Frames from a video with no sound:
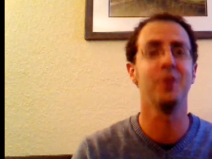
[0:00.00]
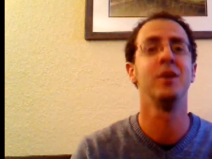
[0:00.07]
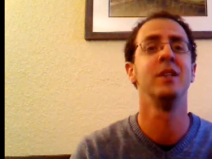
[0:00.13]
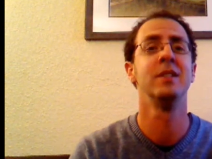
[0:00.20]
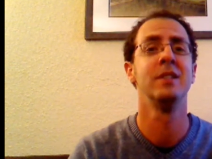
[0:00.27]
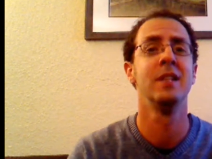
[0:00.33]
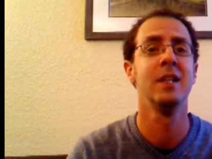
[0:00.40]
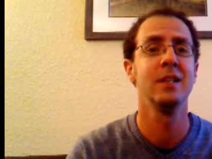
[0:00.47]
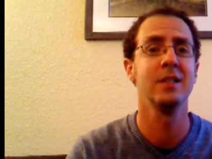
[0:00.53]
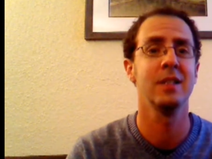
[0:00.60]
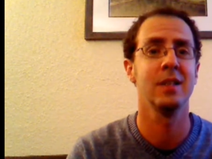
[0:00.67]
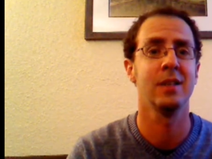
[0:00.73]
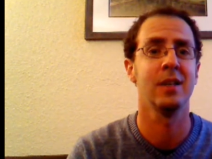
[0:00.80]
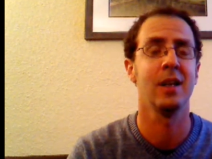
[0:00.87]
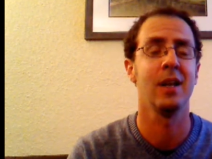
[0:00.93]
is this?
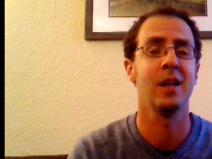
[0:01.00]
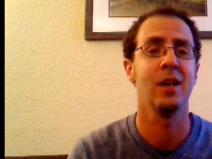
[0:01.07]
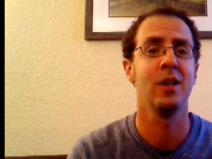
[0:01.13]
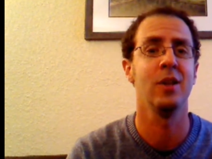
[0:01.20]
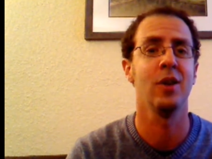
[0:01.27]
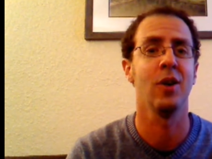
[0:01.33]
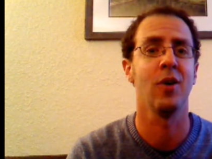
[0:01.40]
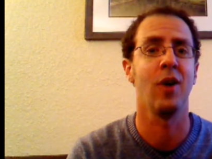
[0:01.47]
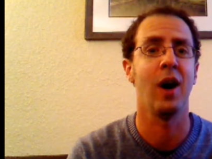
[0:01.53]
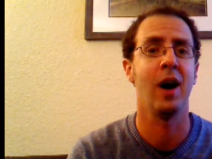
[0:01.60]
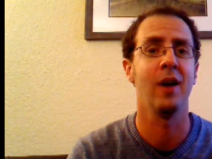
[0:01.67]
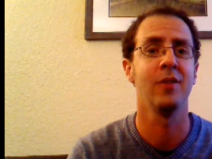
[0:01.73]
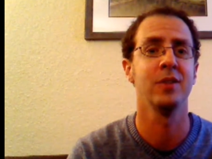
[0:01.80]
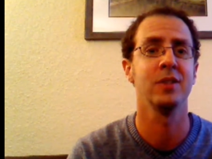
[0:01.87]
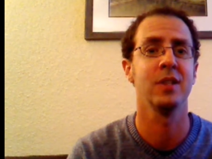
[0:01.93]
And
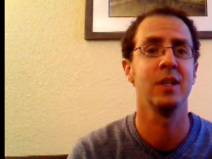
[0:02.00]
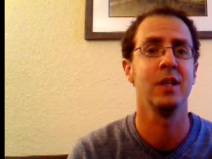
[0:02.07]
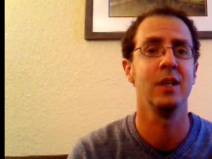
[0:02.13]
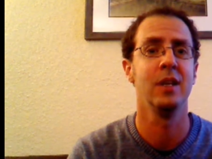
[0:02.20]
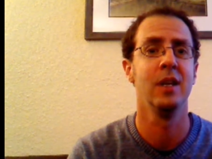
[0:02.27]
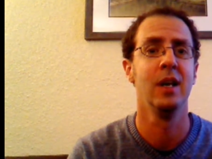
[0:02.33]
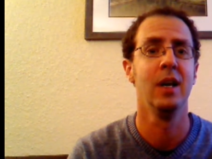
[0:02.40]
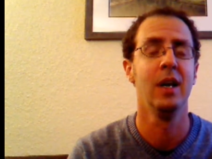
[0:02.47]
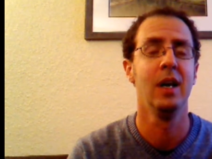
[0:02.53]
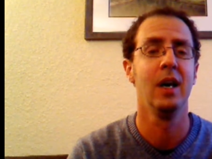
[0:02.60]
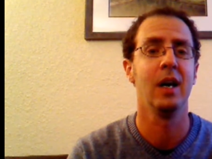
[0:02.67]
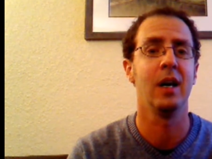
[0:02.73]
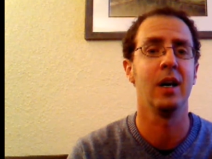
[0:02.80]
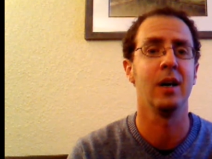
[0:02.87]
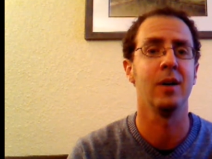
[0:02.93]
obviously,
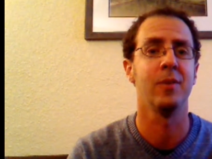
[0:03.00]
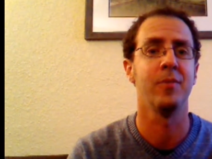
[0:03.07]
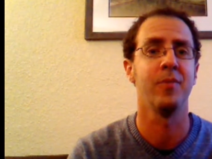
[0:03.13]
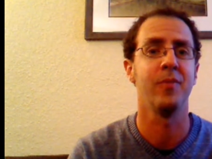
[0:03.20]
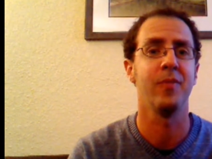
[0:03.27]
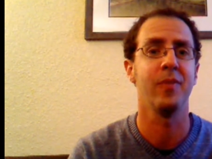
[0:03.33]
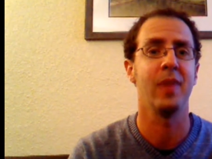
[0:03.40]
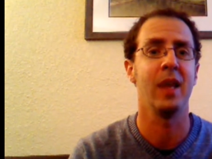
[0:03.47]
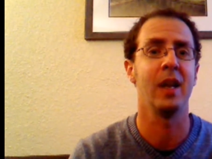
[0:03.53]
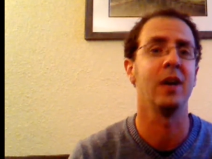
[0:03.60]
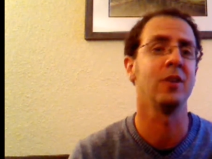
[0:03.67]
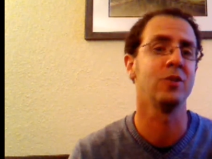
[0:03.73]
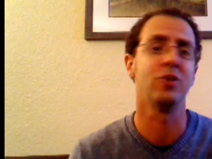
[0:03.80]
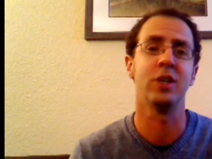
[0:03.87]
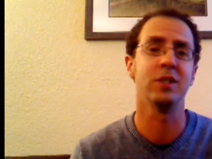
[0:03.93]
and
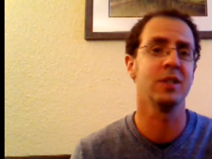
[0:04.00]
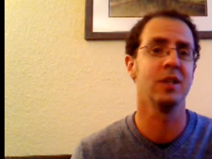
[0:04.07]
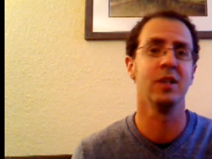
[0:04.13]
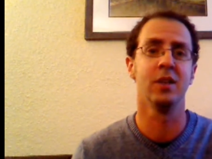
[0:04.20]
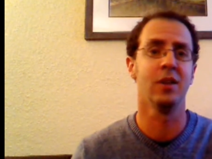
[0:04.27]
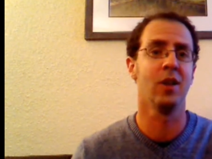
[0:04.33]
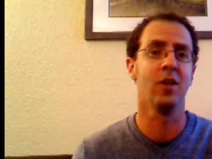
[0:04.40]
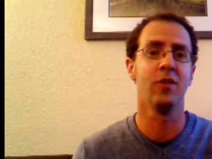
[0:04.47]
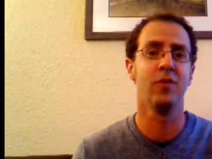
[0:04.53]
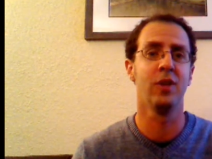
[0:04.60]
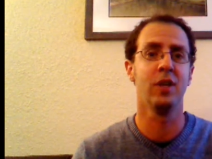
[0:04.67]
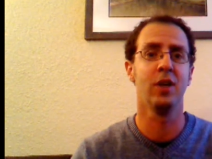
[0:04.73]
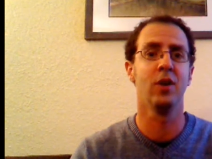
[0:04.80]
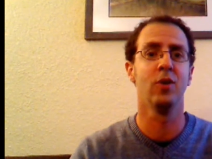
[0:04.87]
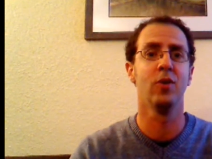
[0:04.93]
I'll address it in another
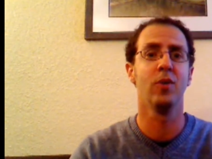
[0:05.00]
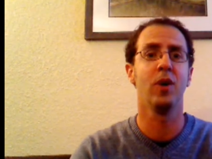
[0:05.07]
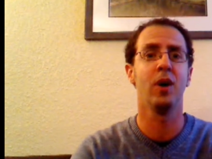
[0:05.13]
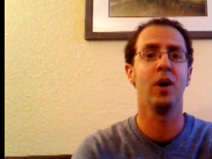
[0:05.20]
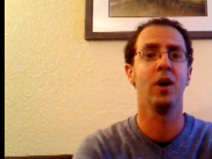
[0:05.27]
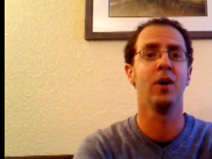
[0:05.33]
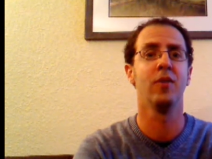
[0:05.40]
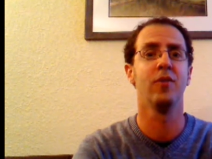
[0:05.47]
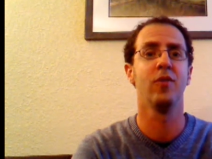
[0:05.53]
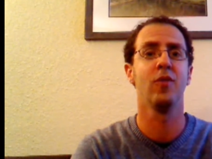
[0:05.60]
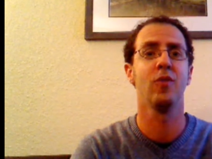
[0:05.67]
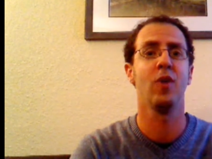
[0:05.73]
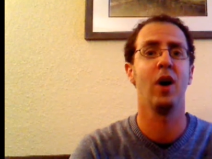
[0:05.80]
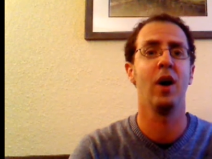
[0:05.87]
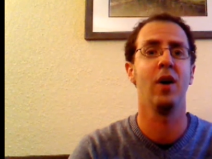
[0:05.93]
video of
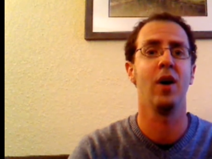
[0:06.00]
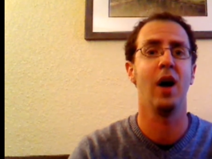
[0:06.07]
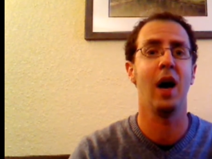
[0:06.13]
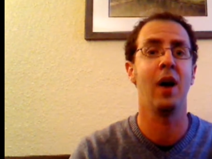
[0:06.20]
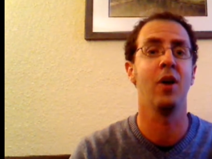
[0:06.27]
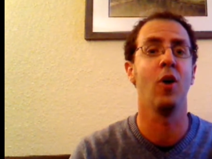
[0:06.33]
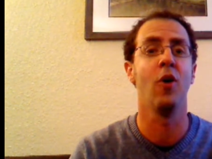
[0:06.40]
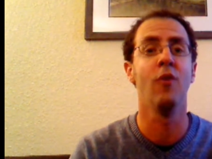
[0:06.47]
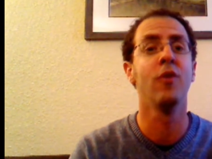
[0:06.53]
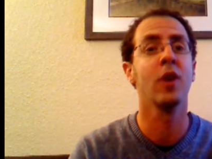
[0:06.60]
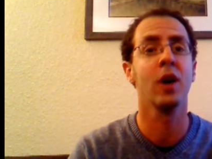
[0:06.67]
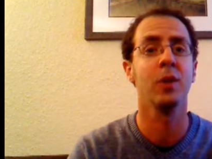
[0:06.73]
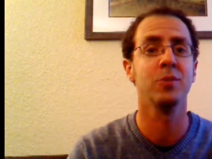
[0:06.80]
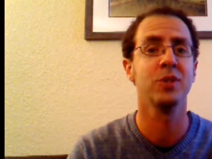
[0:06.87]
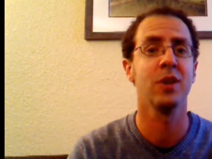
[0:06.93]
how to
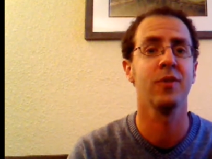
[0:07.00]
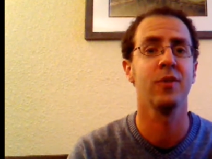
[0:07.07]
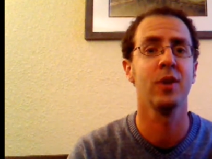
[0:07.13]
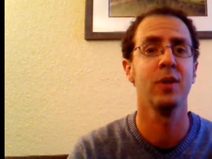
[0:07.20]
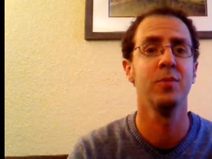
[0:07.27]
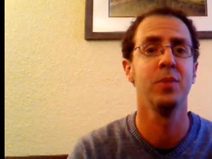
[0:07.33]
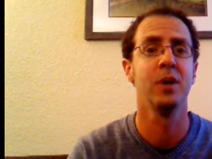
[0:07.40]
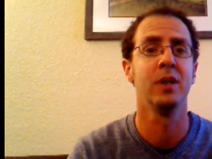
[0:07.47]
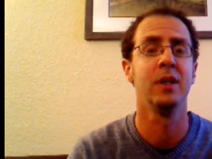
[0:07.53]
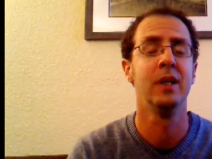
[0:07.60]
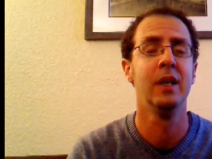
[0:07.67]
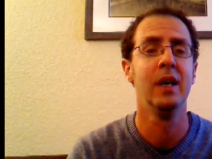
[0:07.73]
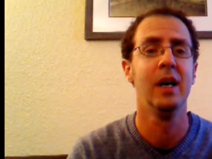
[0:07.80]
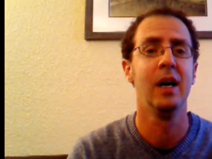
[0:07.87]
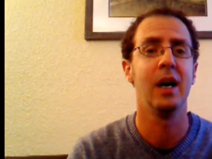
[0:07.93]
overcome suffering. But
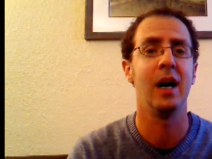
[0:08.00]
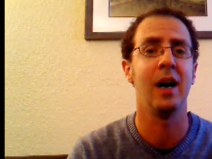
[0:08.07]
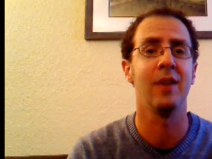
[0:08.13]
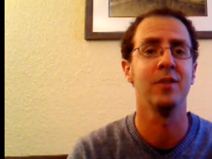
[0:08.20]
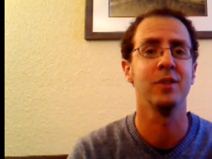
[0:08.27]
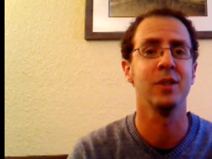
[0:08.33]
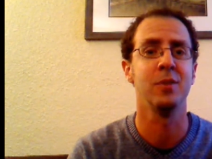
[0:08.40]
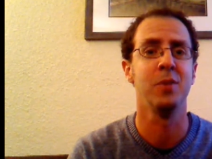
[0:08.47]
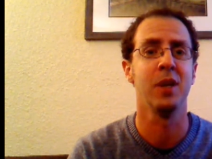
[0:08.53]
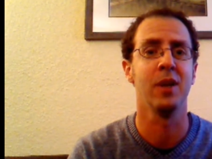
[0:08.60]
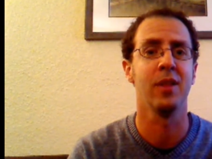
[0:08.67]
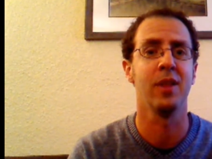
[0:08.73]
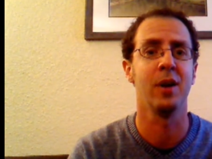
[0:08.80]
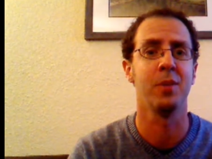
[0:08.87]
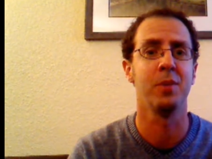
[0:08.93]
obviously, being
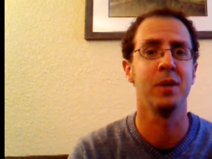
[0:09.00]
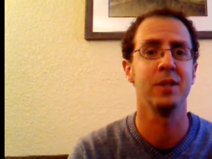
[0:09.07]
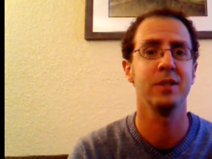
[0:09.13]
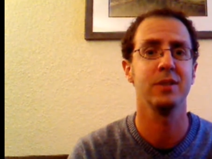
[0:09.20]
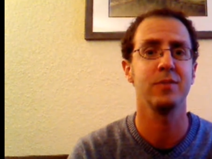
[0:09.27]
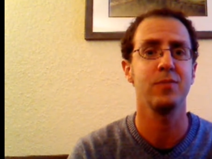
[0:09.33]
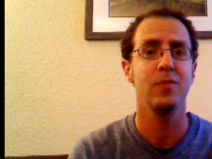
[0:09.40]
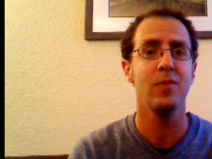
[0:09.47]
a therapist,